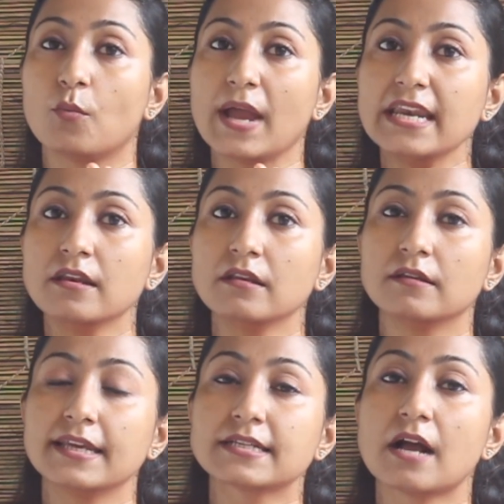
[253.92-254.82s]
when
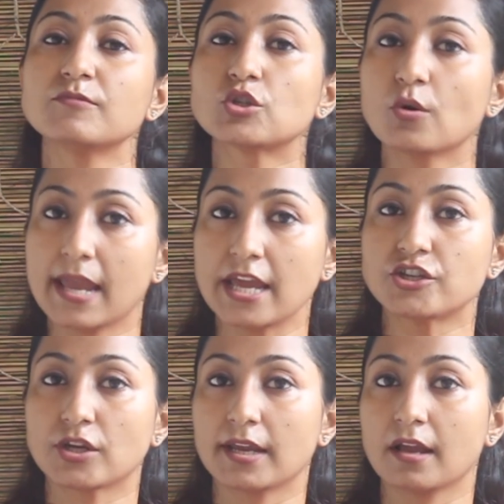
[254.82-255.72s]
it comes to
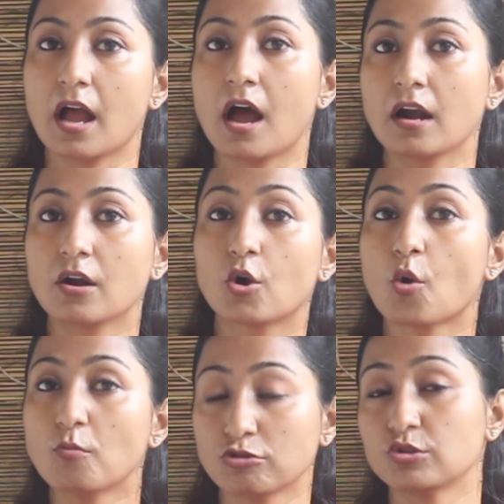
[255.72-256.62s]
aging, our
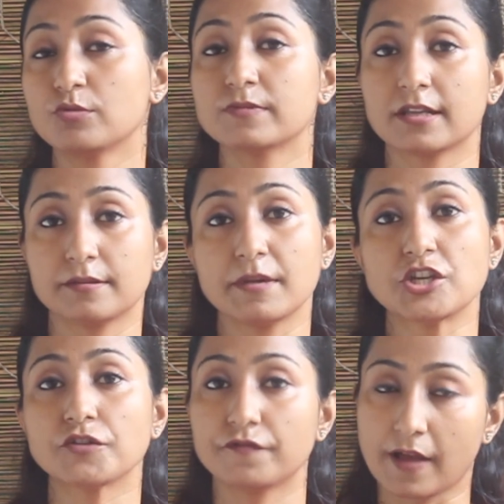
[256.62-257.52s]
chromosomes are the
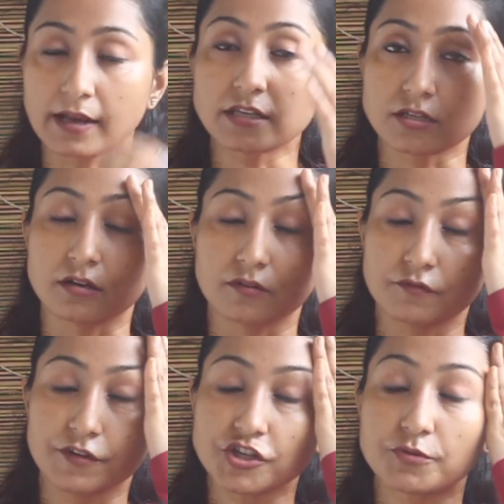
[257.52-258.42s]
major factor
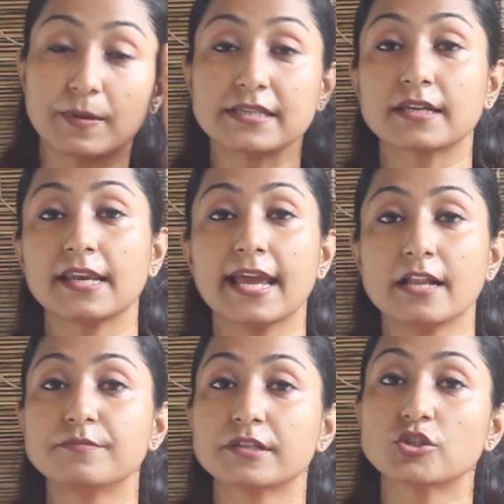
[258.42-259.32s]
which basically
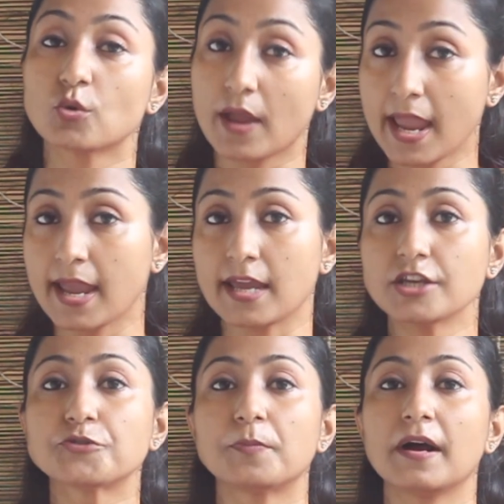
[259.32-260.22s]
helps us to
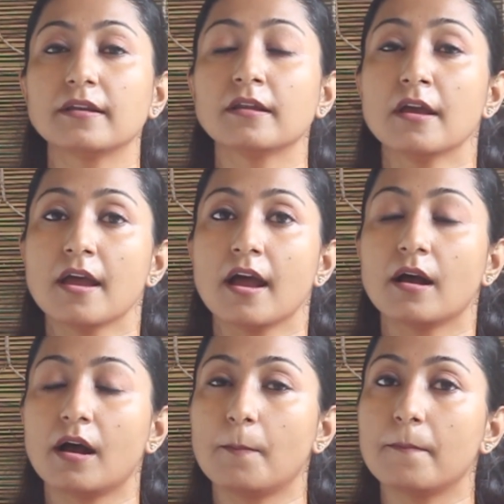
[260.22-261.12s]
age, but
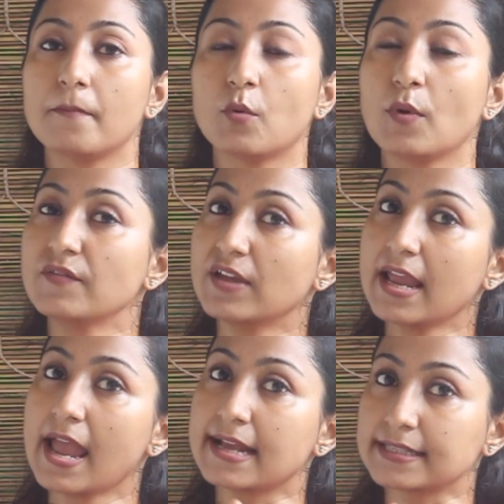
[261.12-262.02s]
when
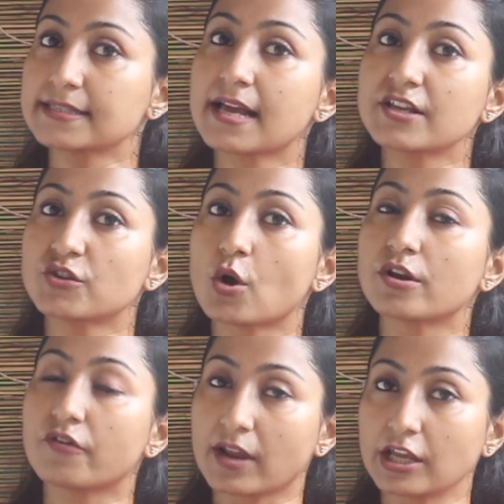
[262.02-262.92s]
we exercise on
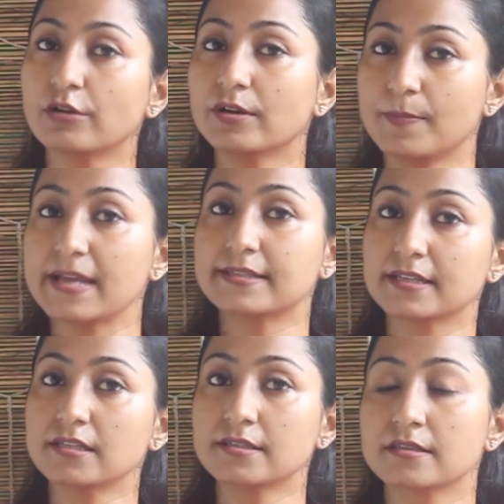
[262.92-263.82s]
a regular
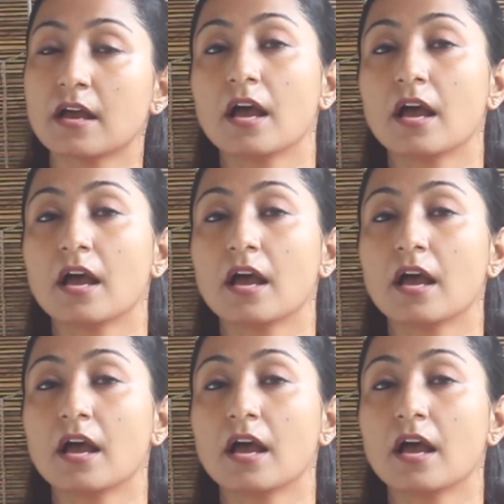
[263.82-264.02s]
basis,